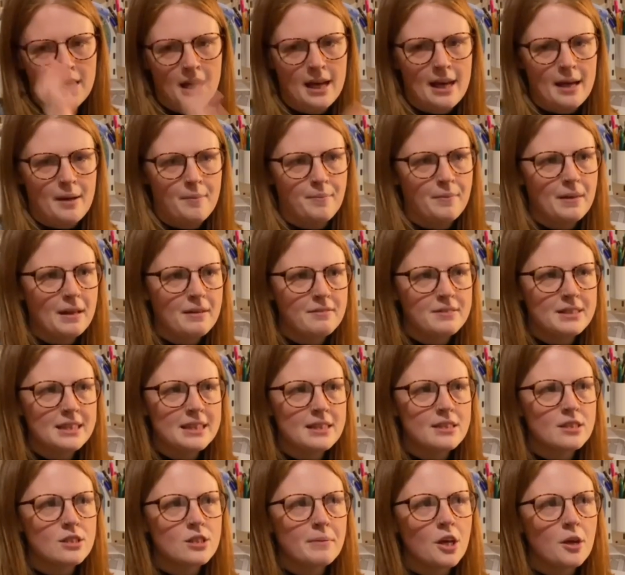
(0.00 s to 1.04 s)
I've
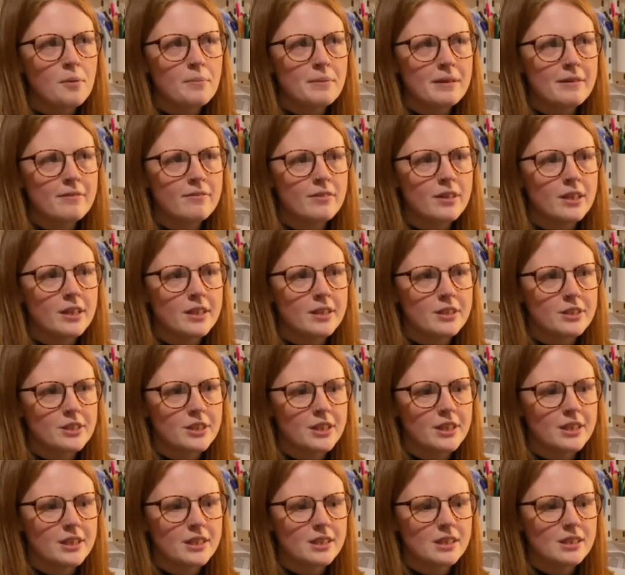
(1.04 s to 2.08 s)
seen so many
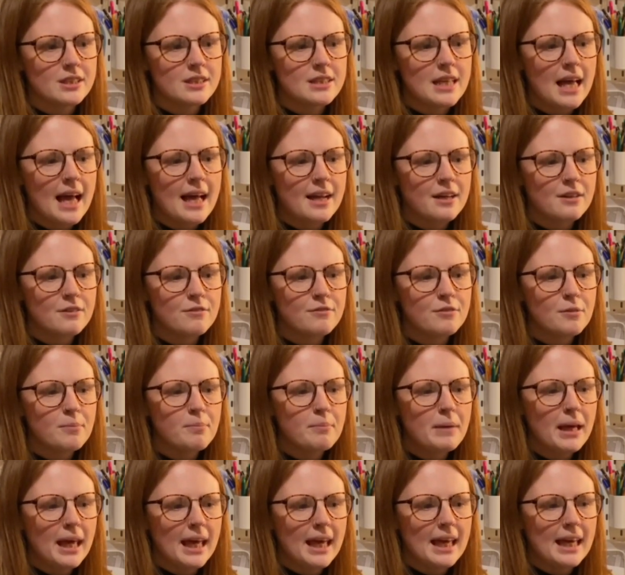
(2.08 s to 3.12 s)
versions, and for
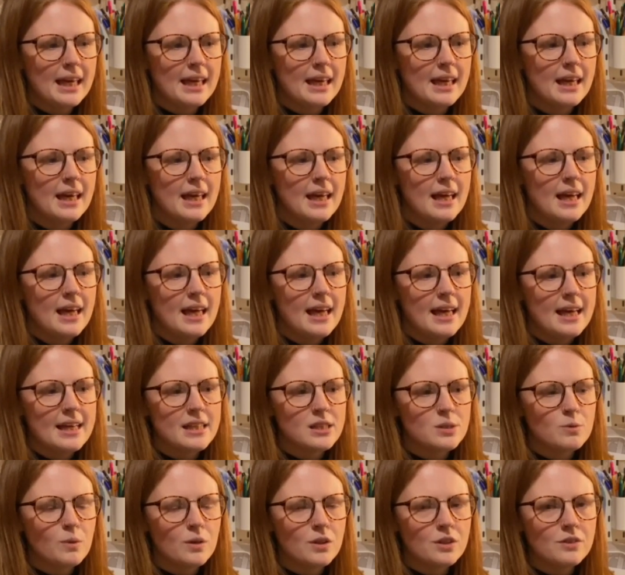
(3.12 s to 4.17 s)
me
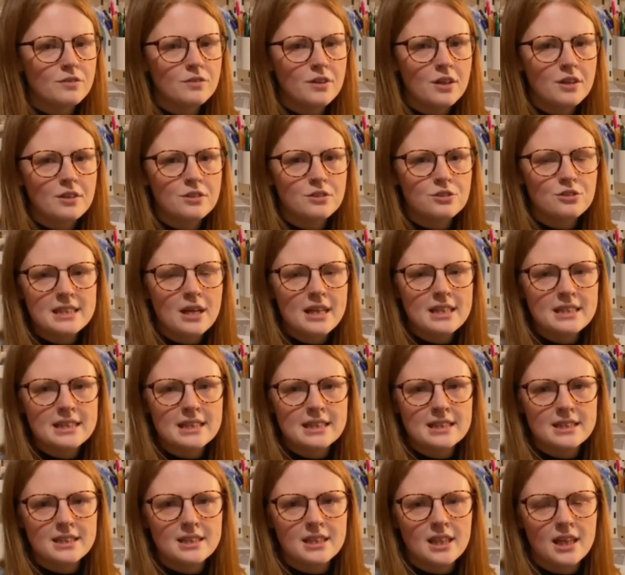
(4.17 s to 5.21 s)
it's one of those
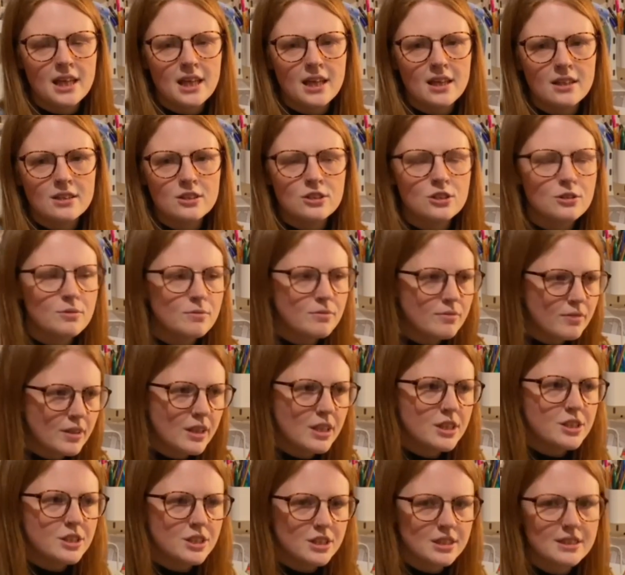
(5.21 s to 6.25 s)
dresses that some
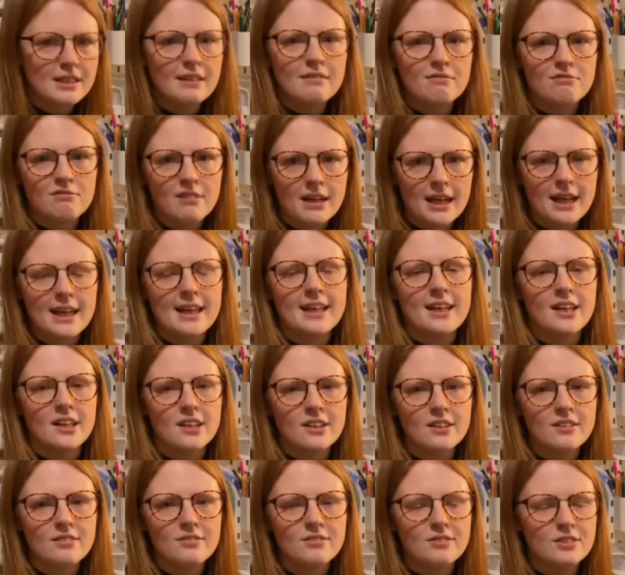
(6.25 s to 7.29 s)
versions I really
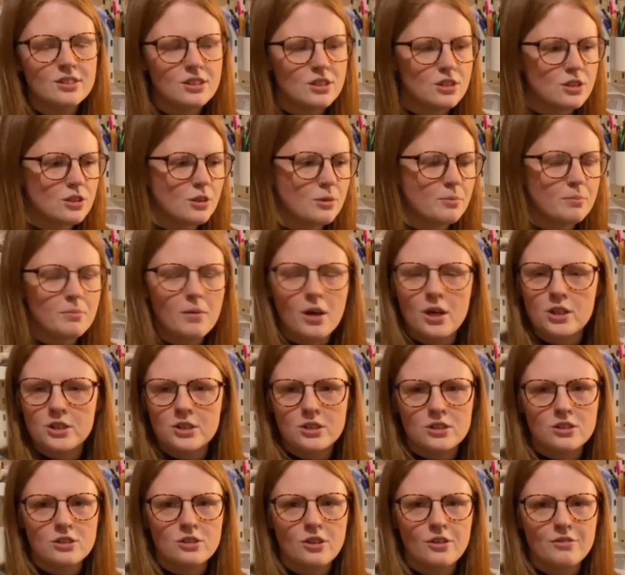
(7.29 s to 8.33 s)
love, some are
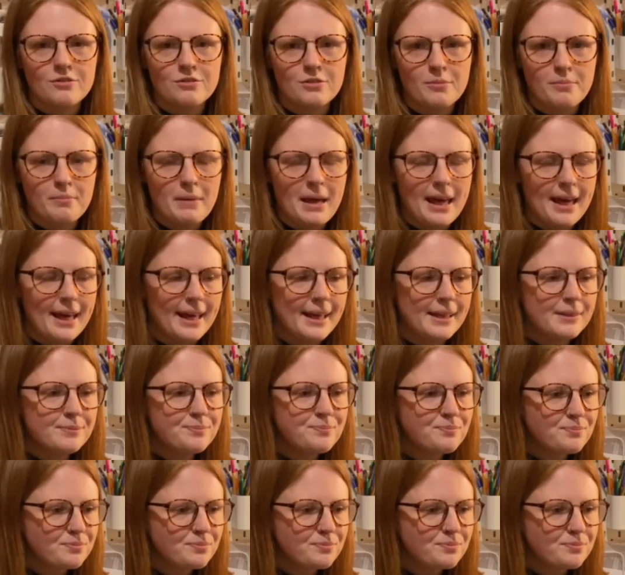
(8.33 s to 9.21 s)
just not for me.